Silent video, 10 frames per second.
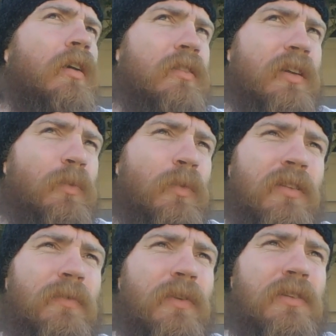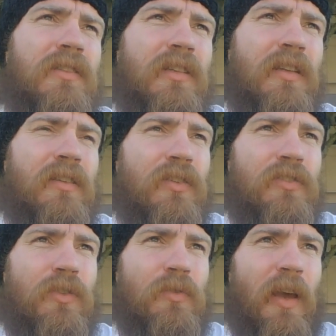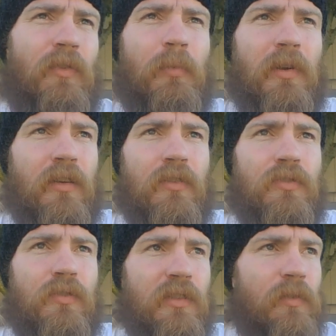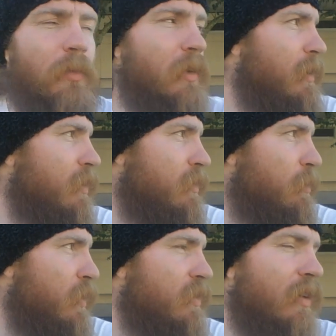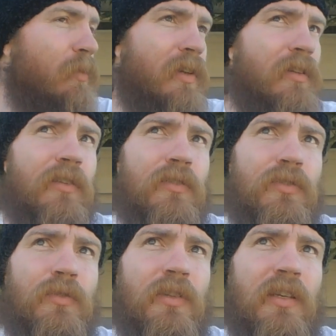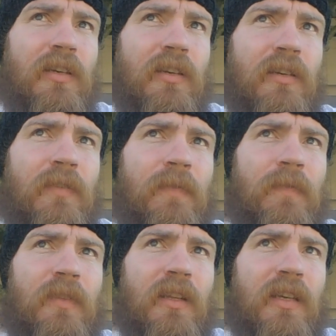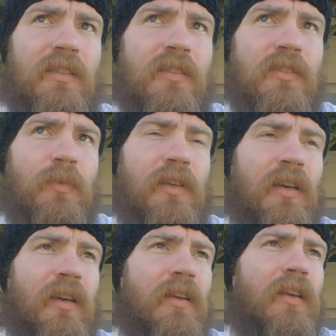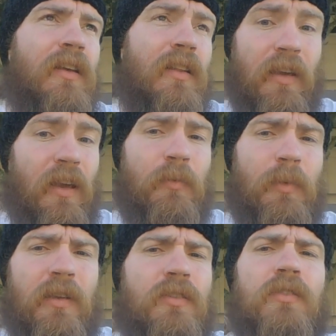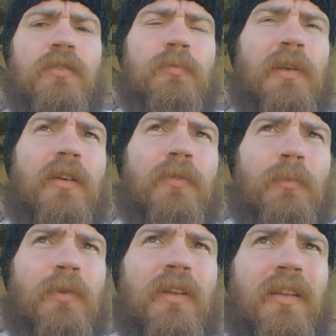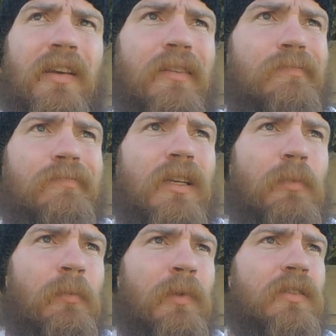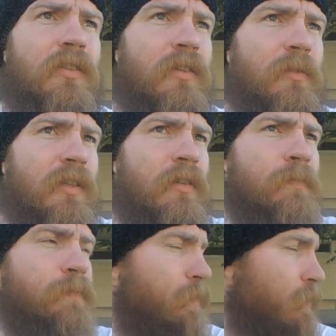it's like one of the verses in there. So everybody goes through this. Everybody becomes a preacher. Everybody goes through the lessons and whatnot. Like everybody in the church who's been there for more than like a couple months. You know what I'm